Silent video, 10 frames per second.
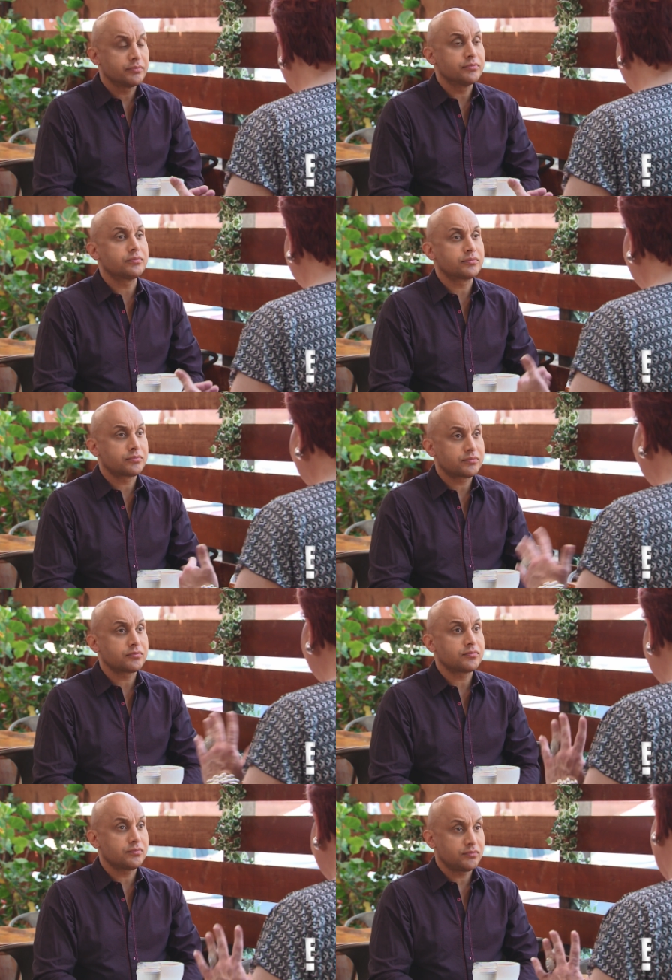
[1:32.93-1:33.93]
are
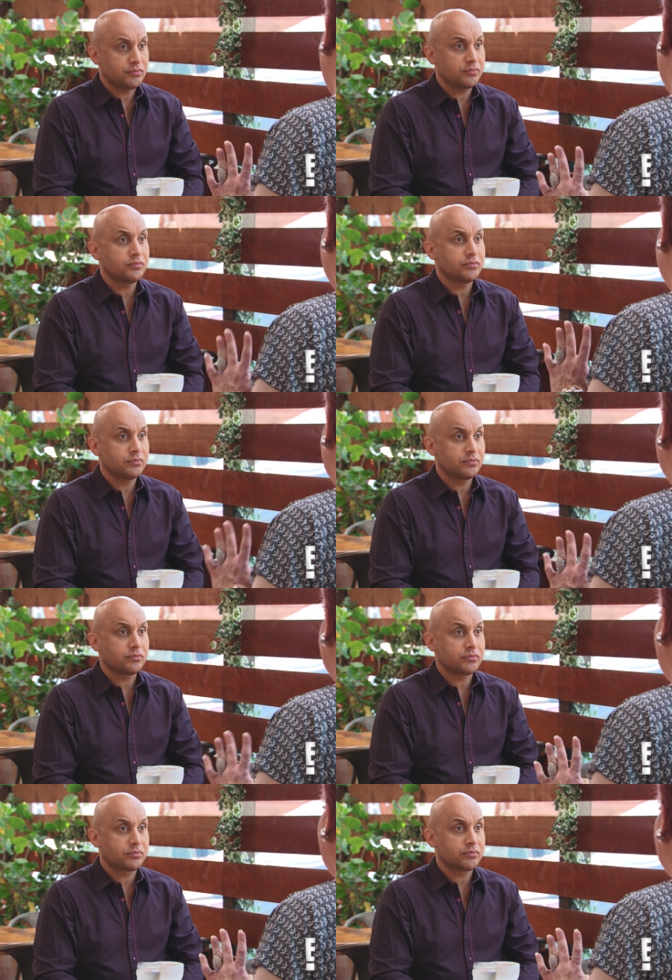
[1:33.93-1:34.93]
very afraid of
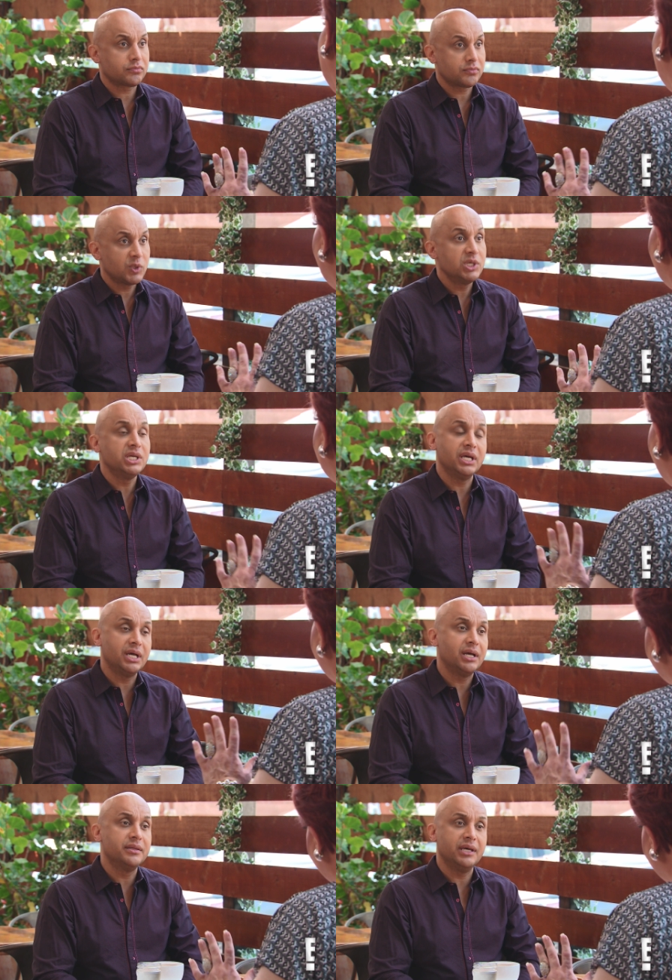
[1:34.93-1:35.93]
silicone and what it
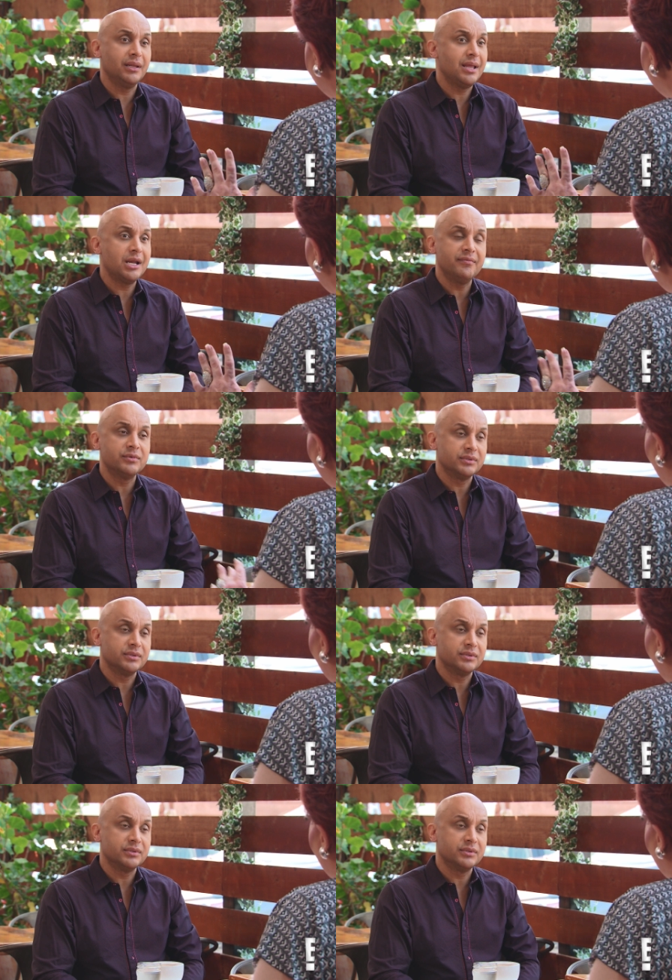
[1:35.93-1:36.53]
yeah, may do. A lot of them,